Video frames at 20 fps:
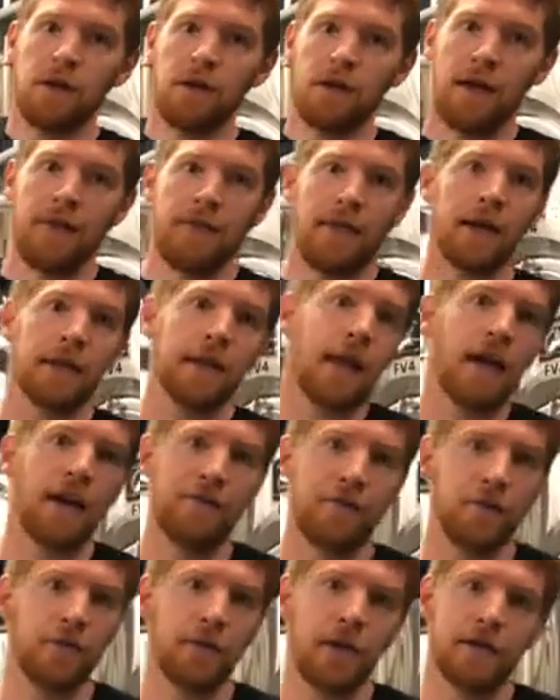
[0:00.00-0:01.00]
that'll add a
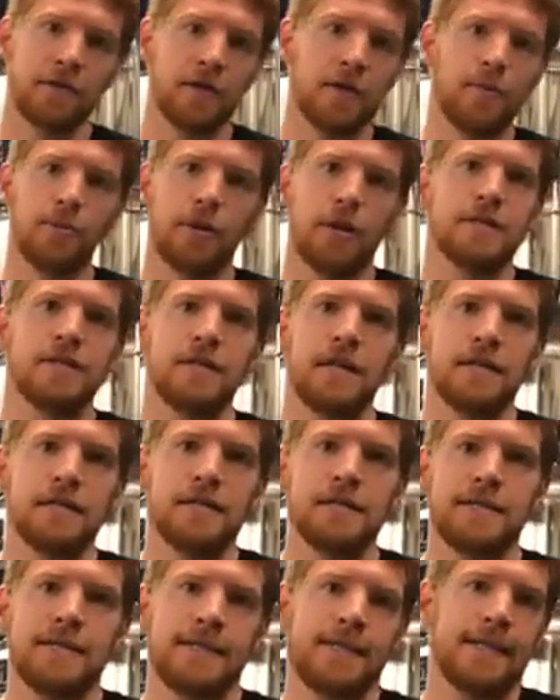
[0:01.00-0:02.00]
few days to the process.
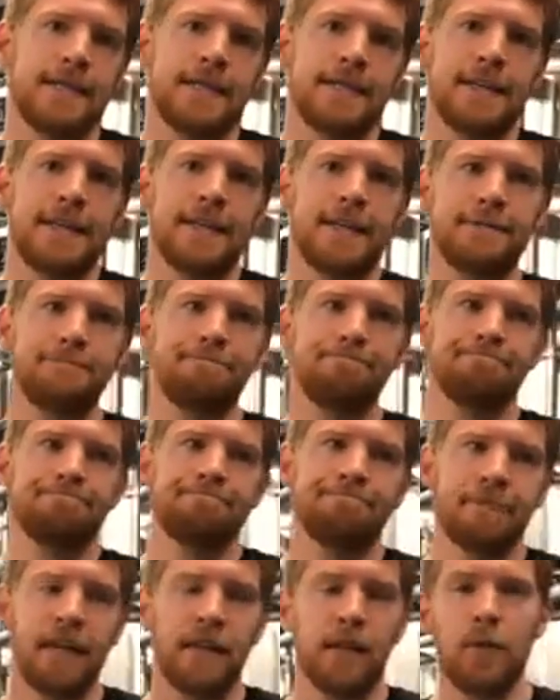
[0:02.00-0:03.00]

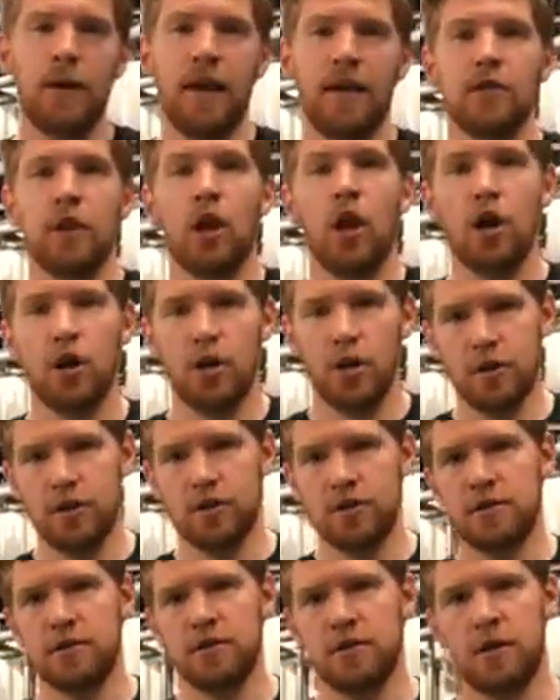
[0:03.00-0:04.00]
And then we have lagers,
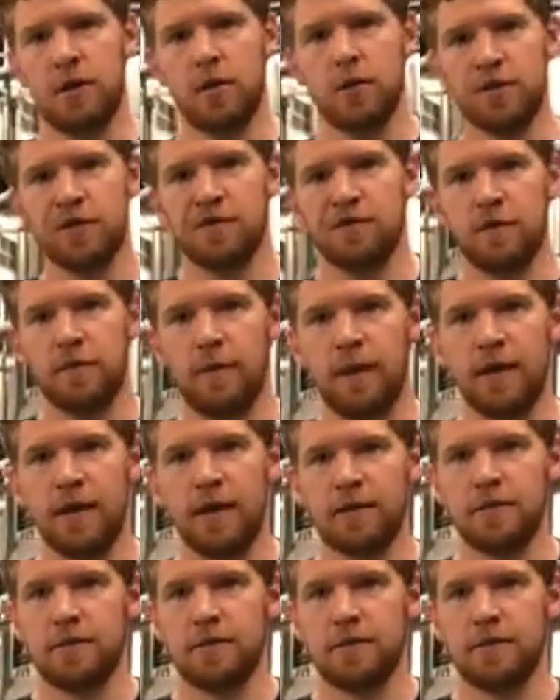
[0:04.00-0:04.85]
which ferment